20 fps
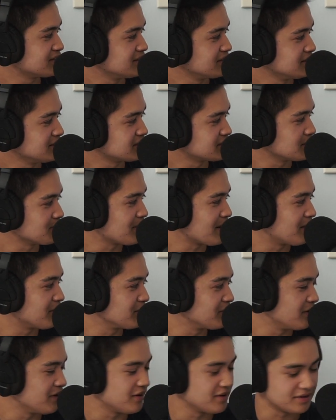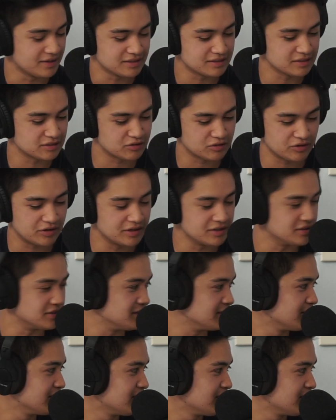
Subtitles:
It's the power of the audience. It's crazy.